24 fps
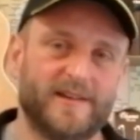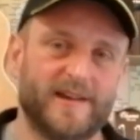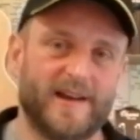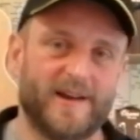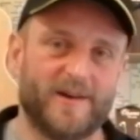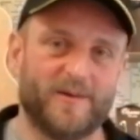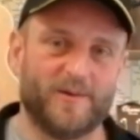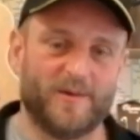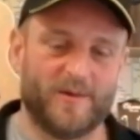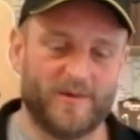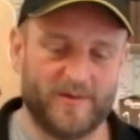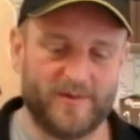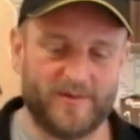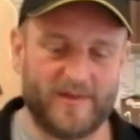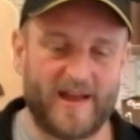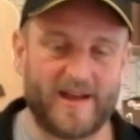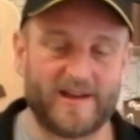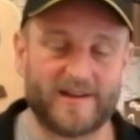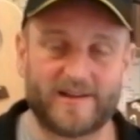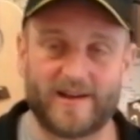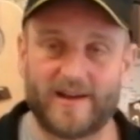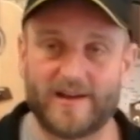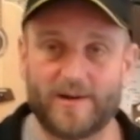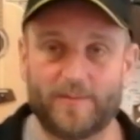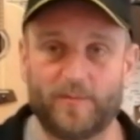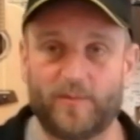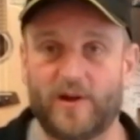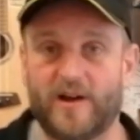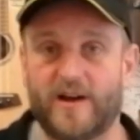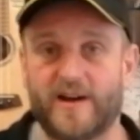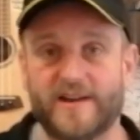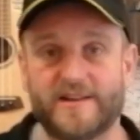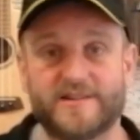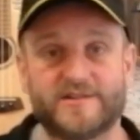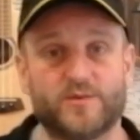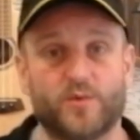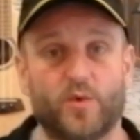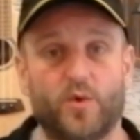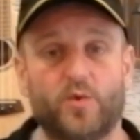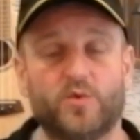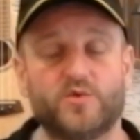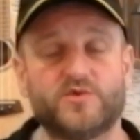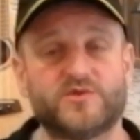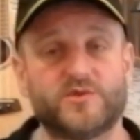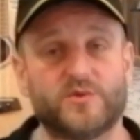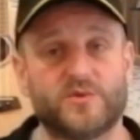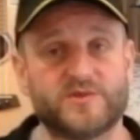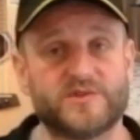Now, that can apply to
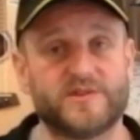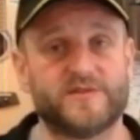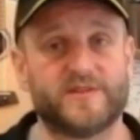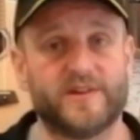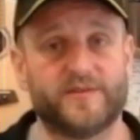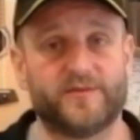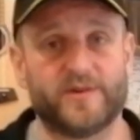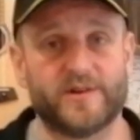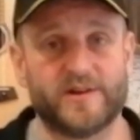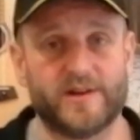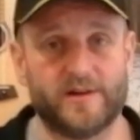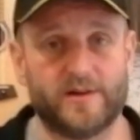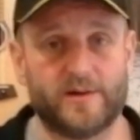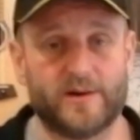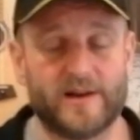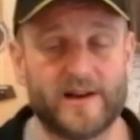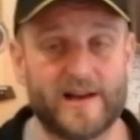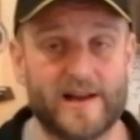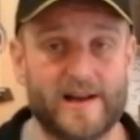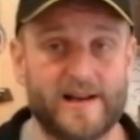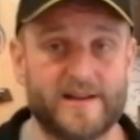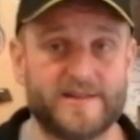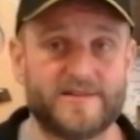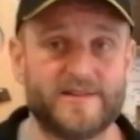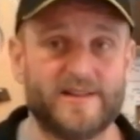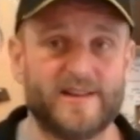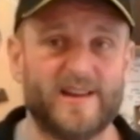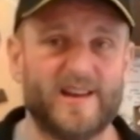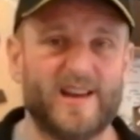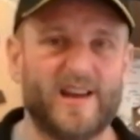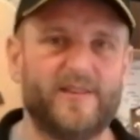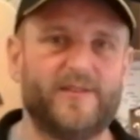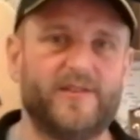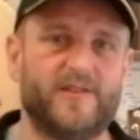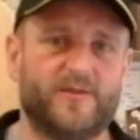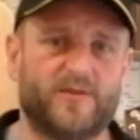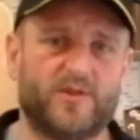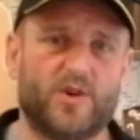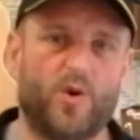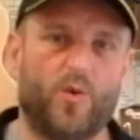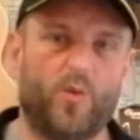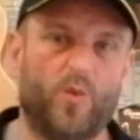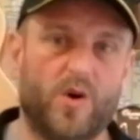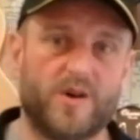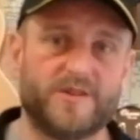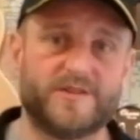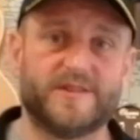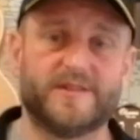all sorts of different ukuleles. If you've
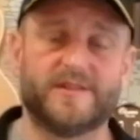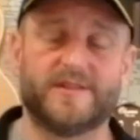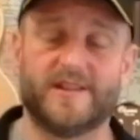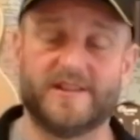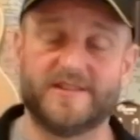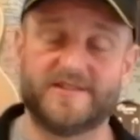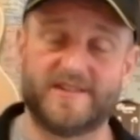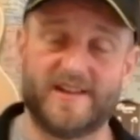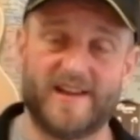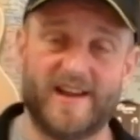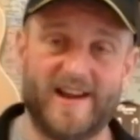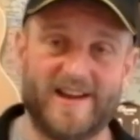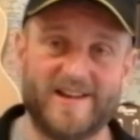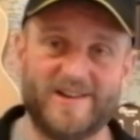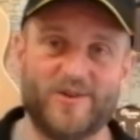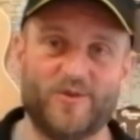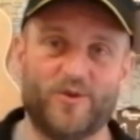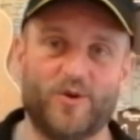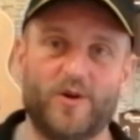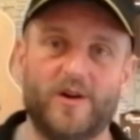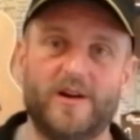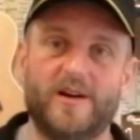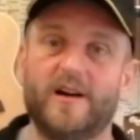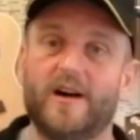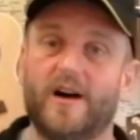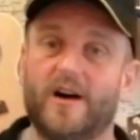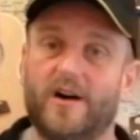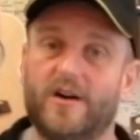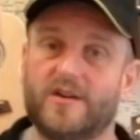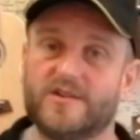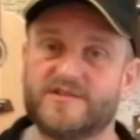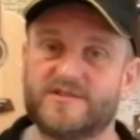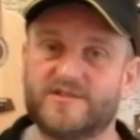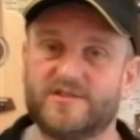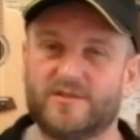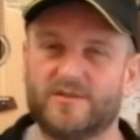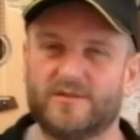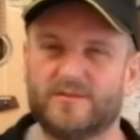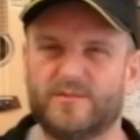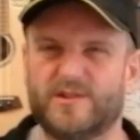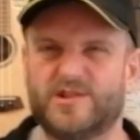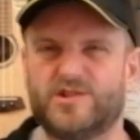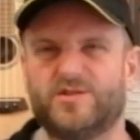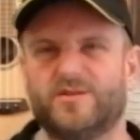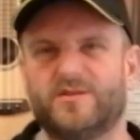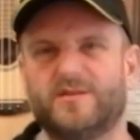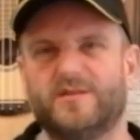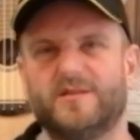got one that's in your
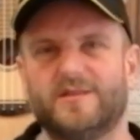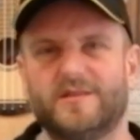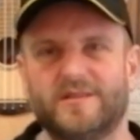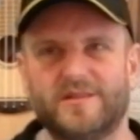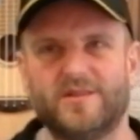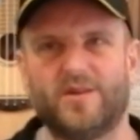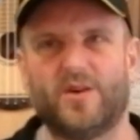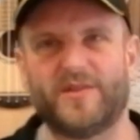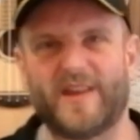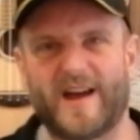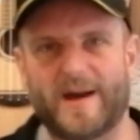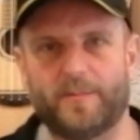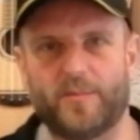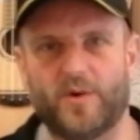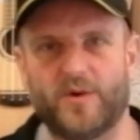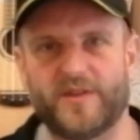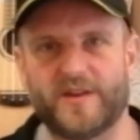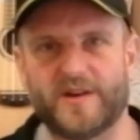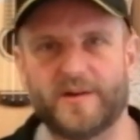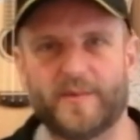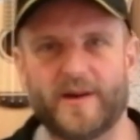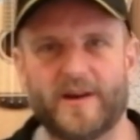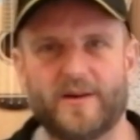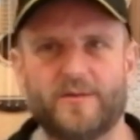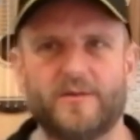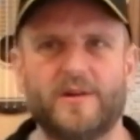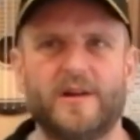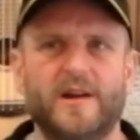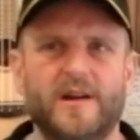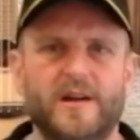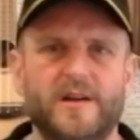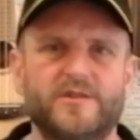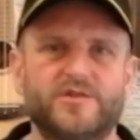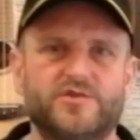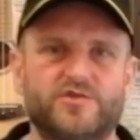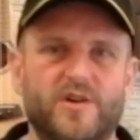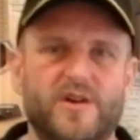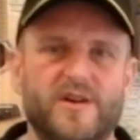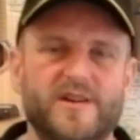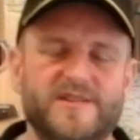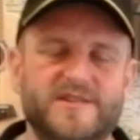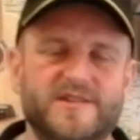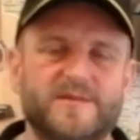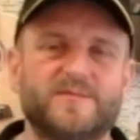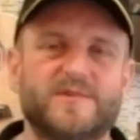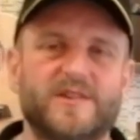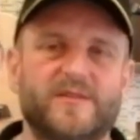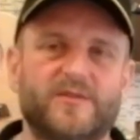arsenal which you're not that bothered about,
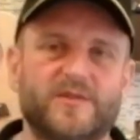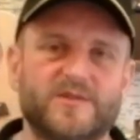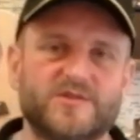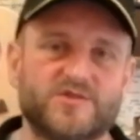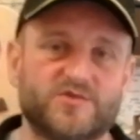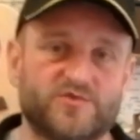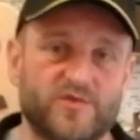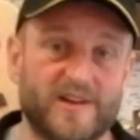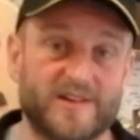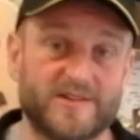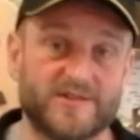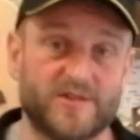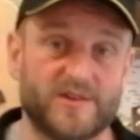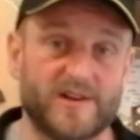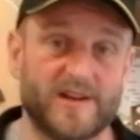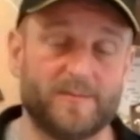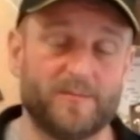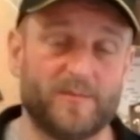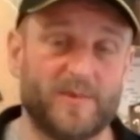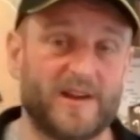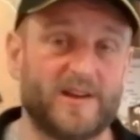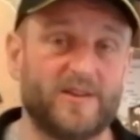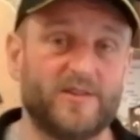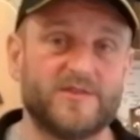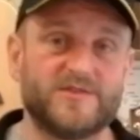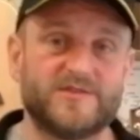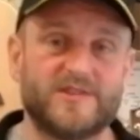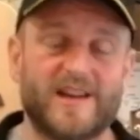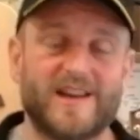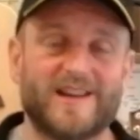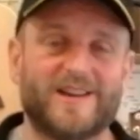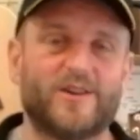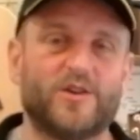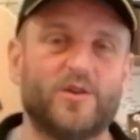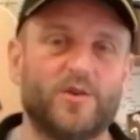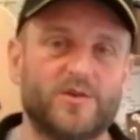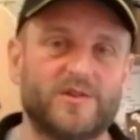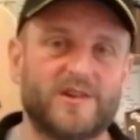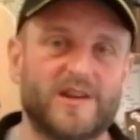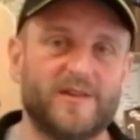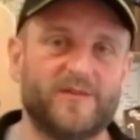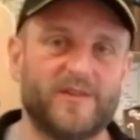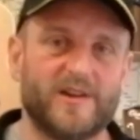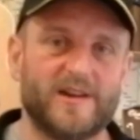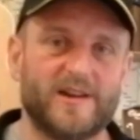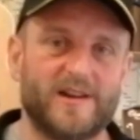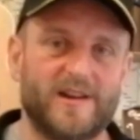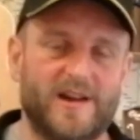try some different strings on it, because it
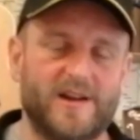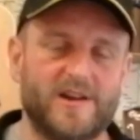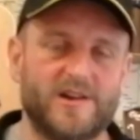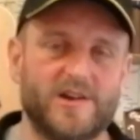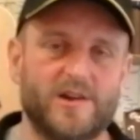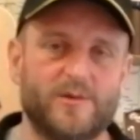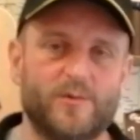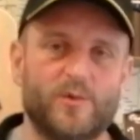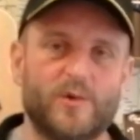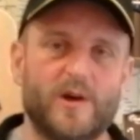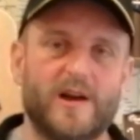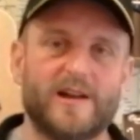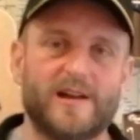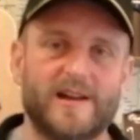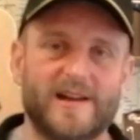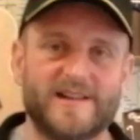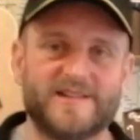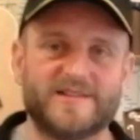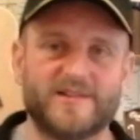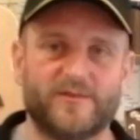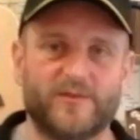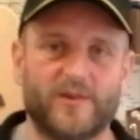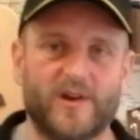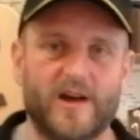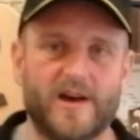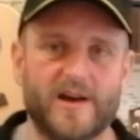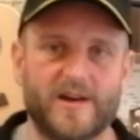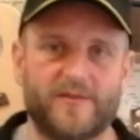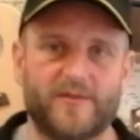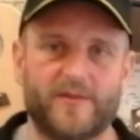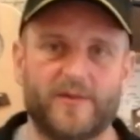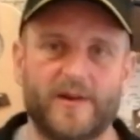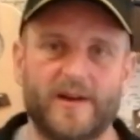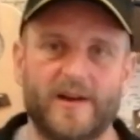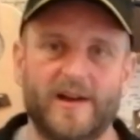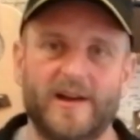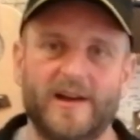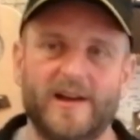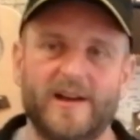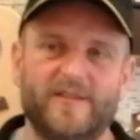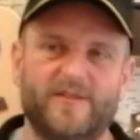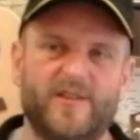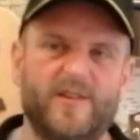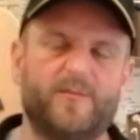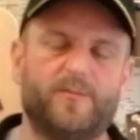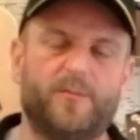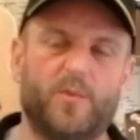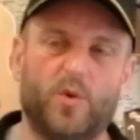could give it a new lease of life.
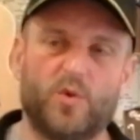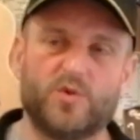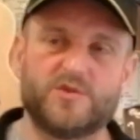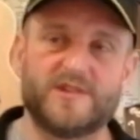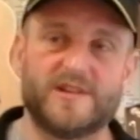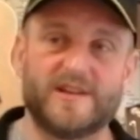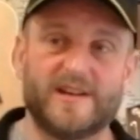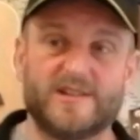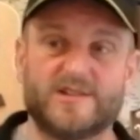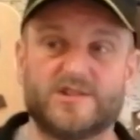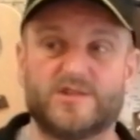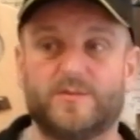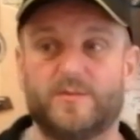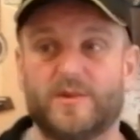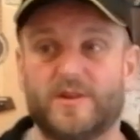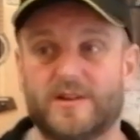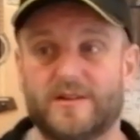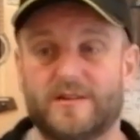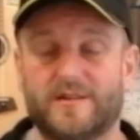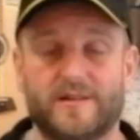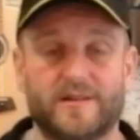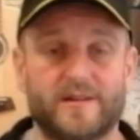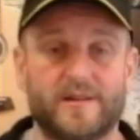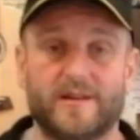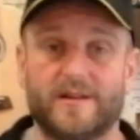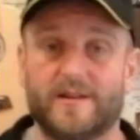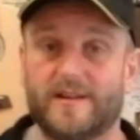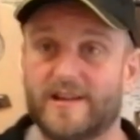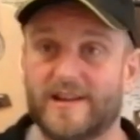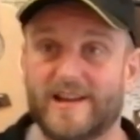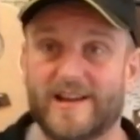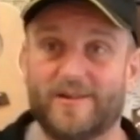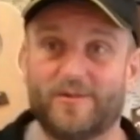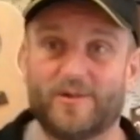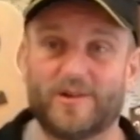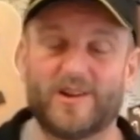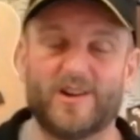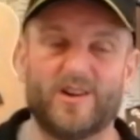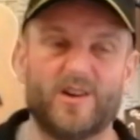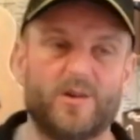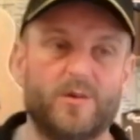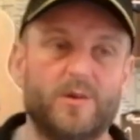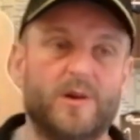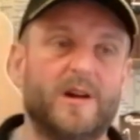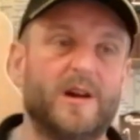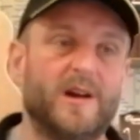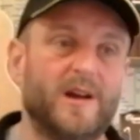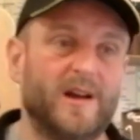If you bought an instrument a year
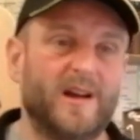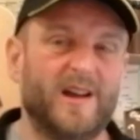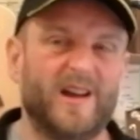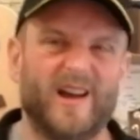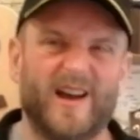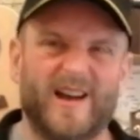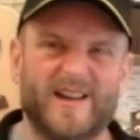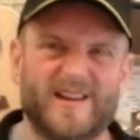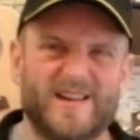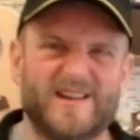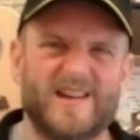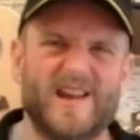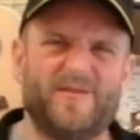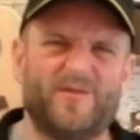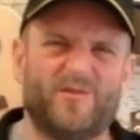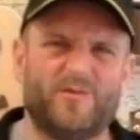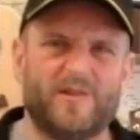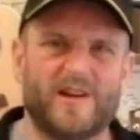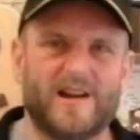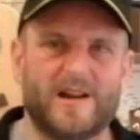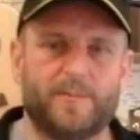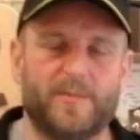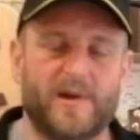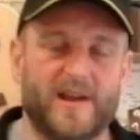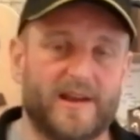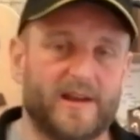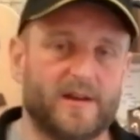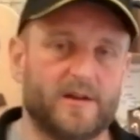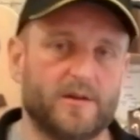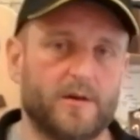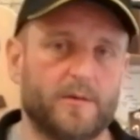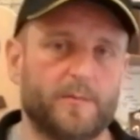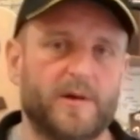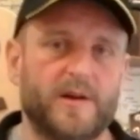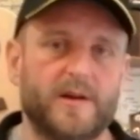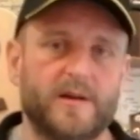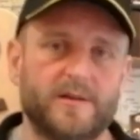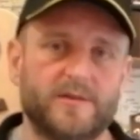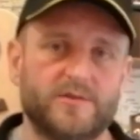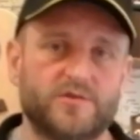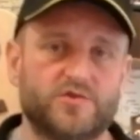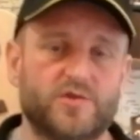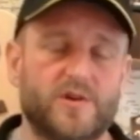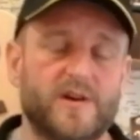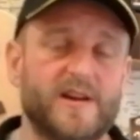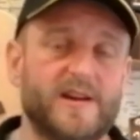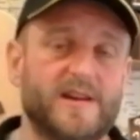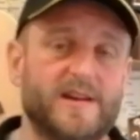ago and you never really pick it up,
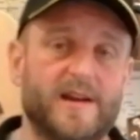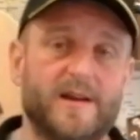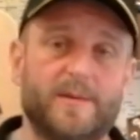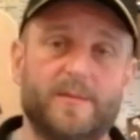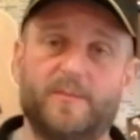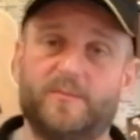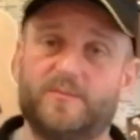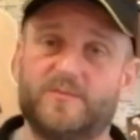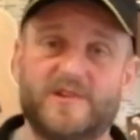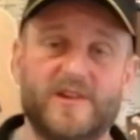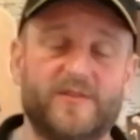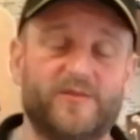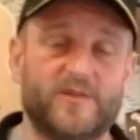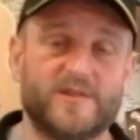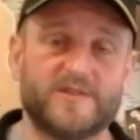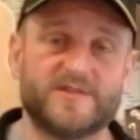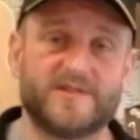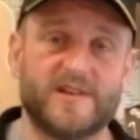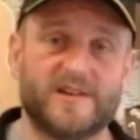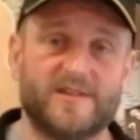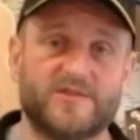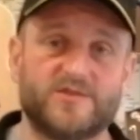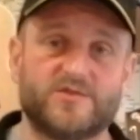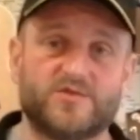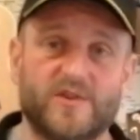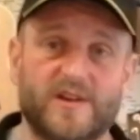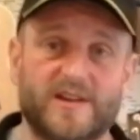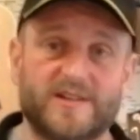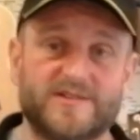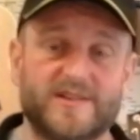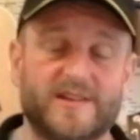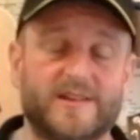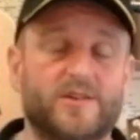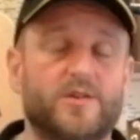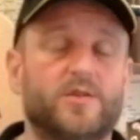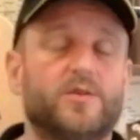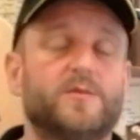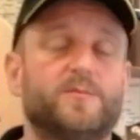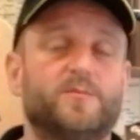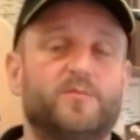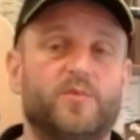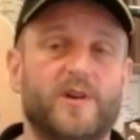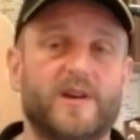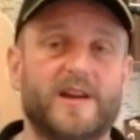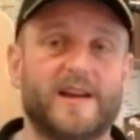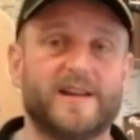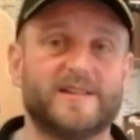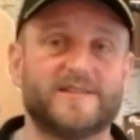try a different set of strings, it
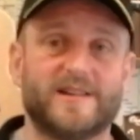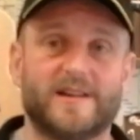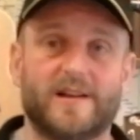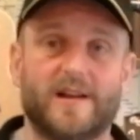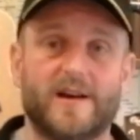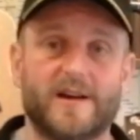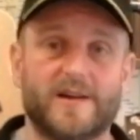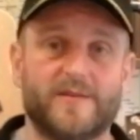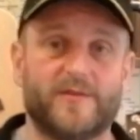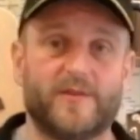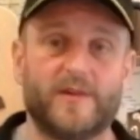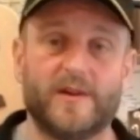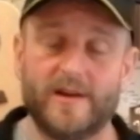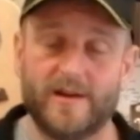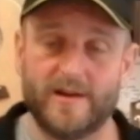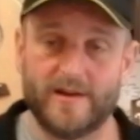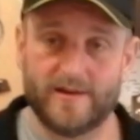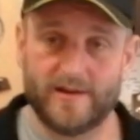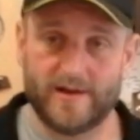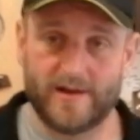could bring it to life.